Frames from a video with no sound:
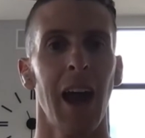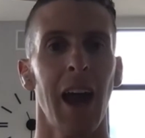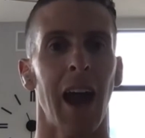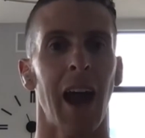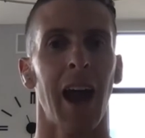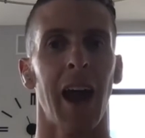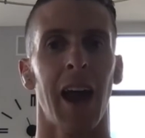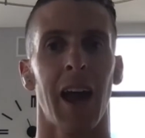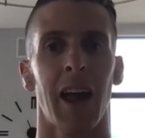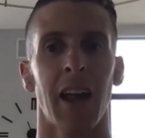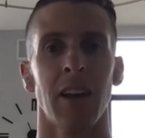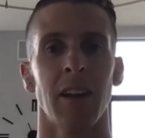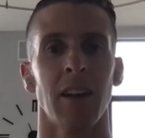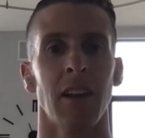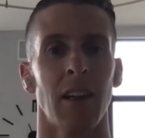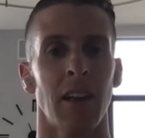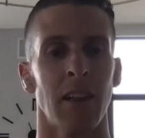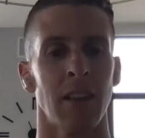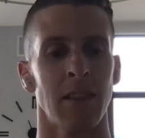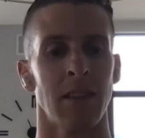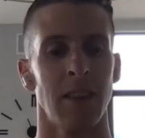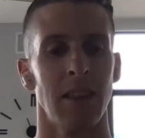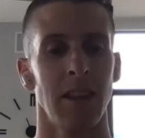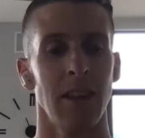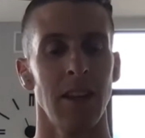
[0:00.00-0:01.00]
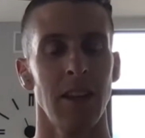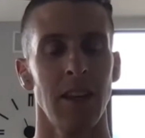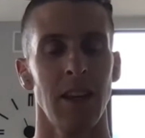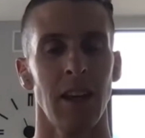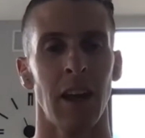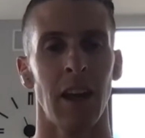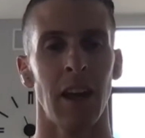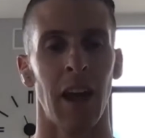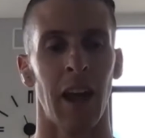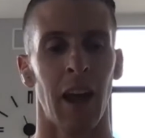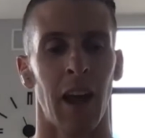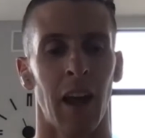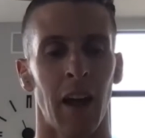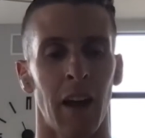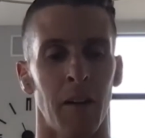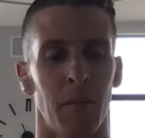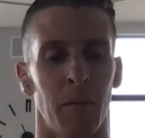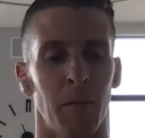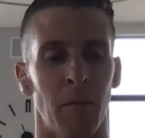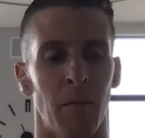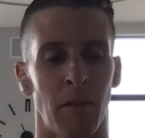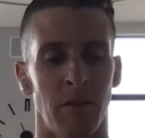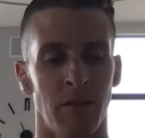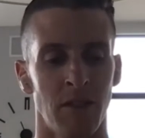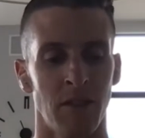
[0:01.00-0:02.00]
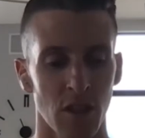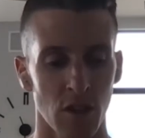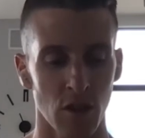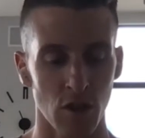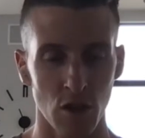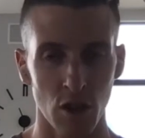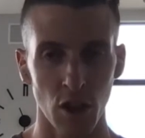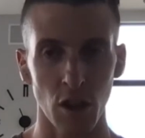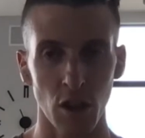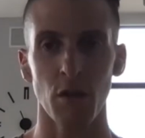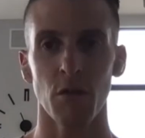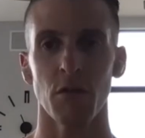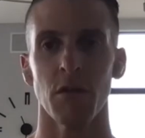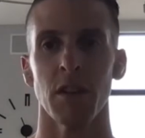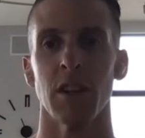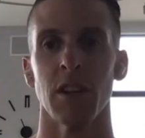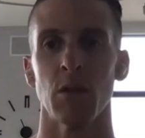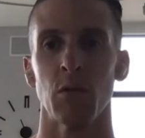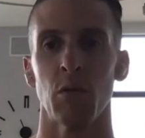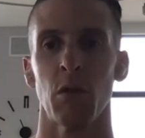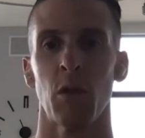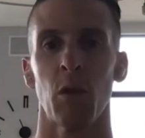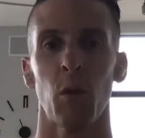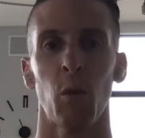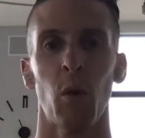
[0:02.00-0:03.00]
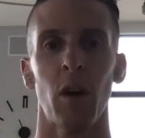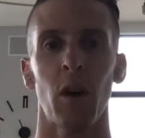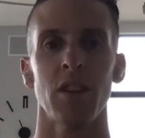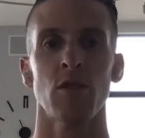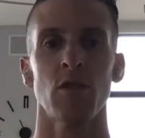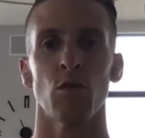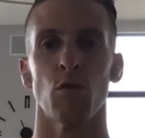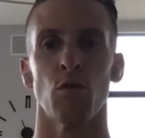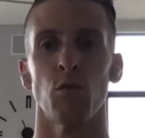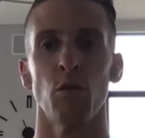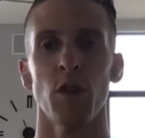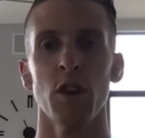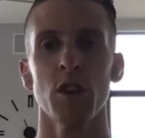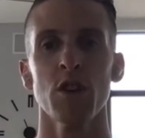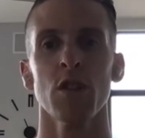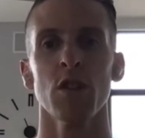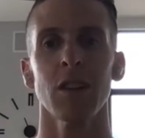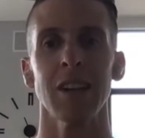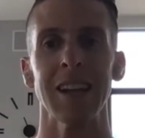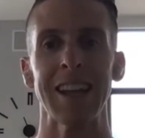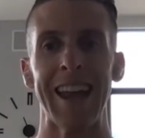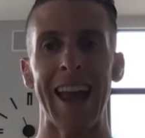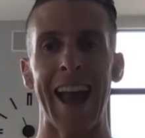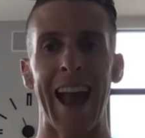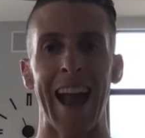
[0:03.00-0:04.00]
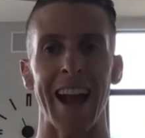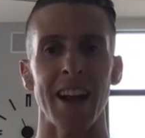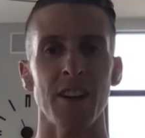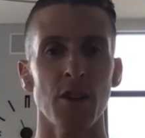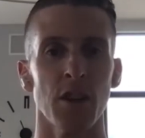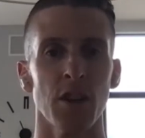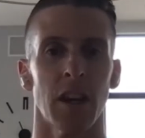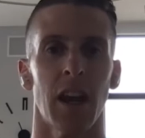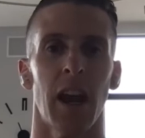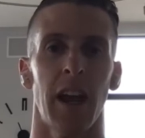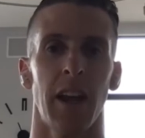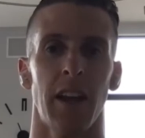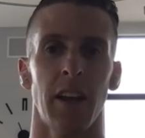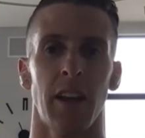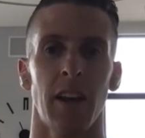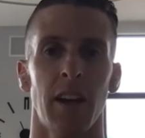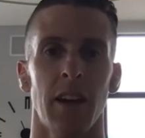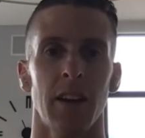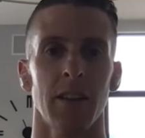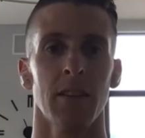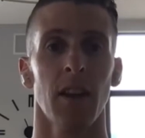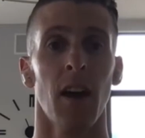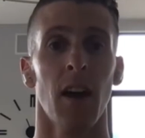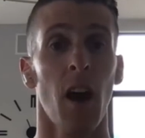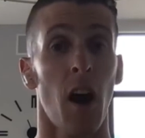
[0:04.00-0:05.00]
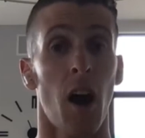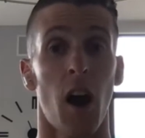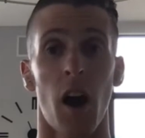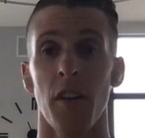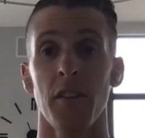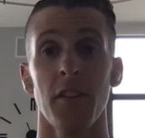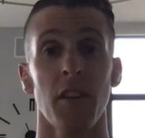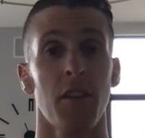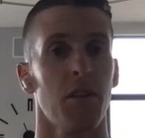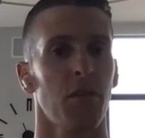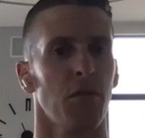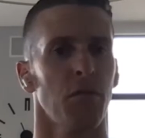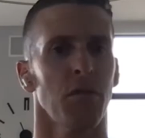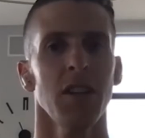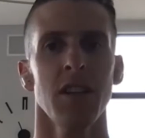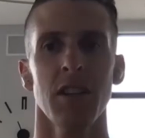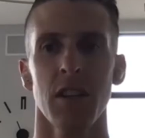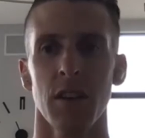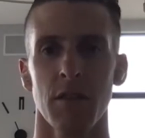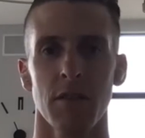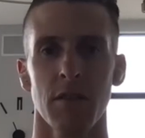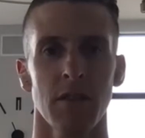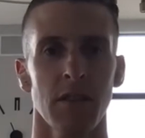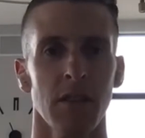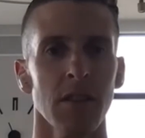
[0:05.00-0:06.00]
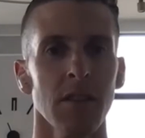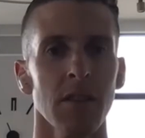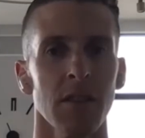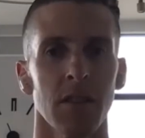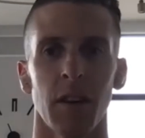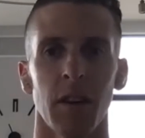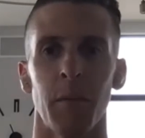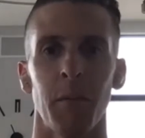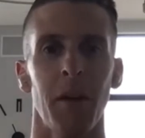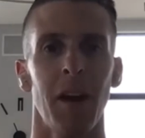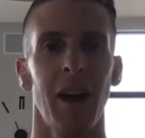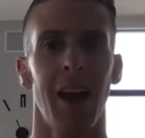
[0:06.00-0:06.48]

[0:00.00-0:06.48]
And the distilleries were the ones originally educating us on the three-tier system